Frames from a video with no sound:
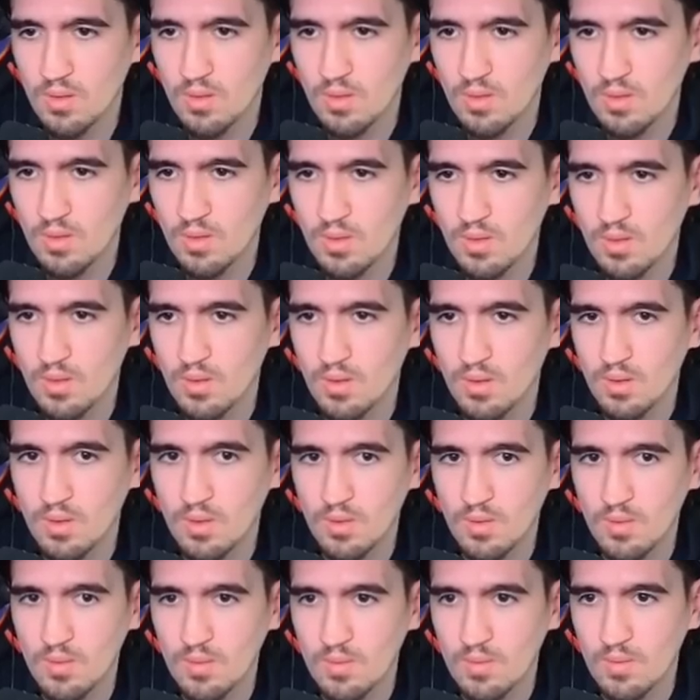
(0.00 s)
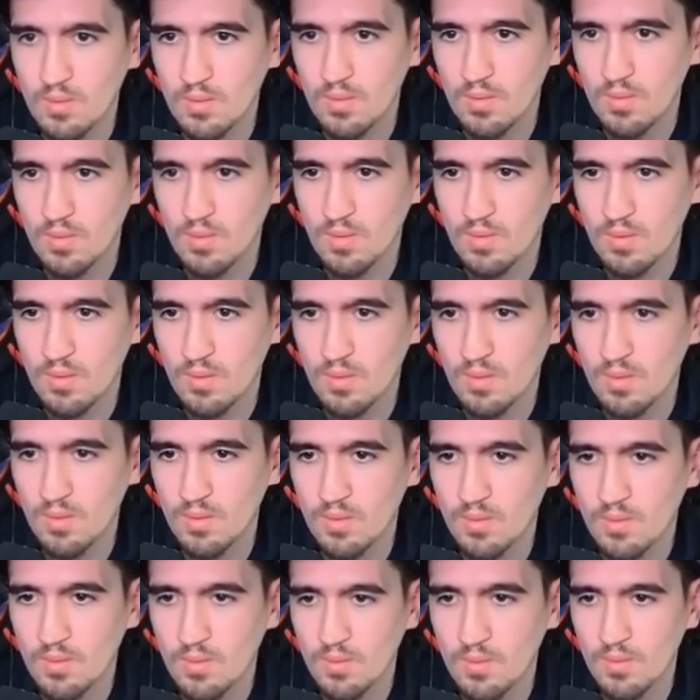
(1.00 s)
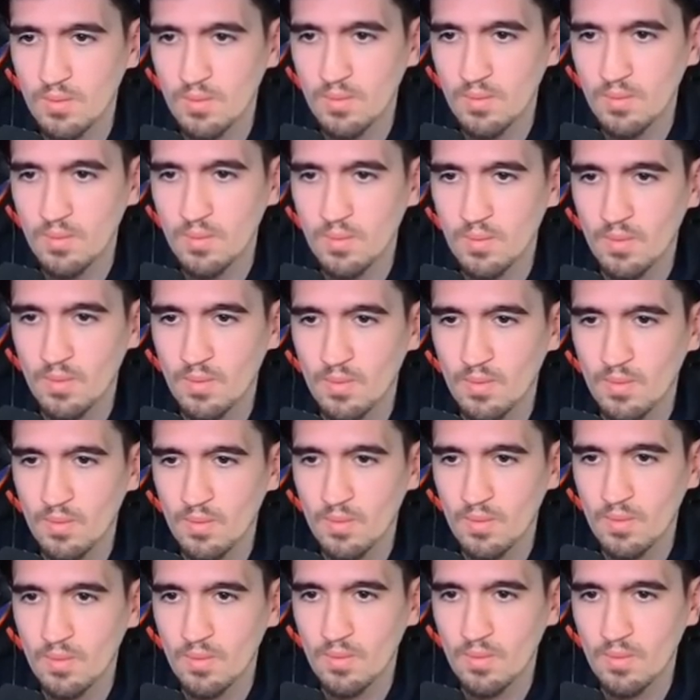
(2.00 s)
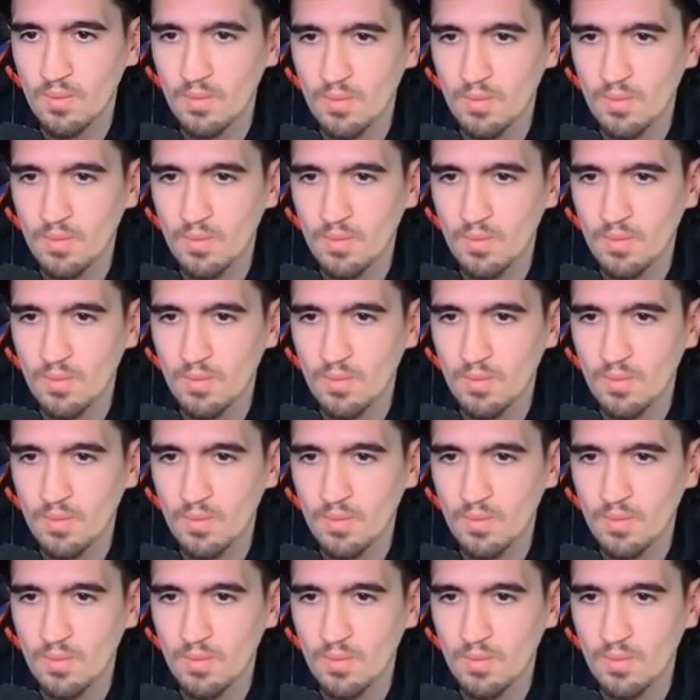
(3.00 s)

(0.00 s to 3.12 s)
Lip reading: Nothing is said.